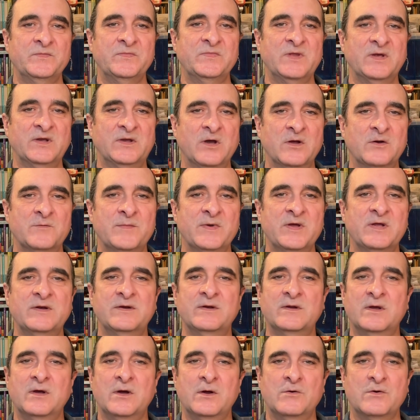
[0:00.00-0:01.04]
the
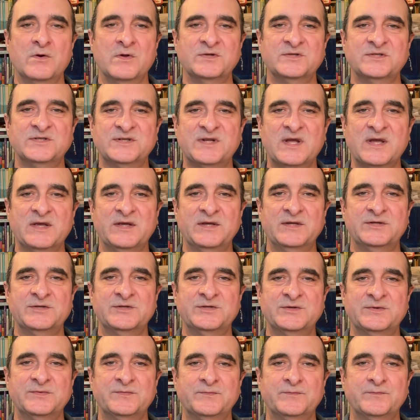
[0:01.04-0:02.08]
gunmen are on
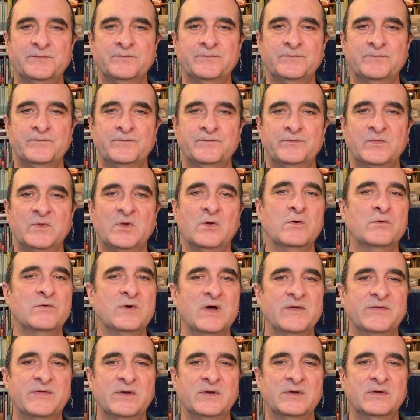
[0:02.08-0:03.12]
stage, or
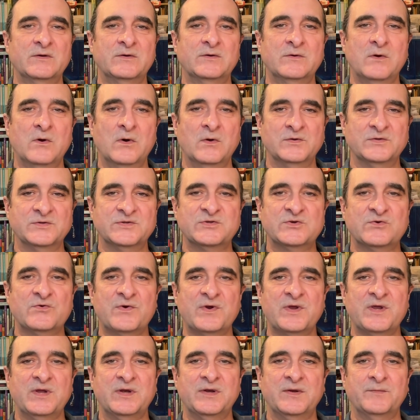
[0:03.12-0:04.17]
rather, on
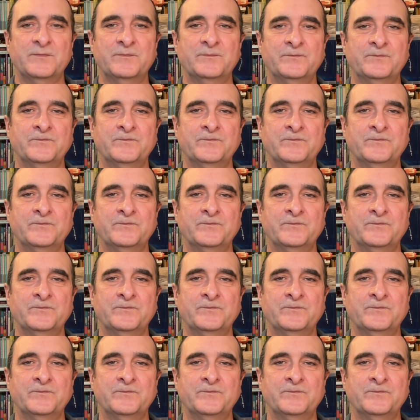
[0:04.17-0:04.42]
screen.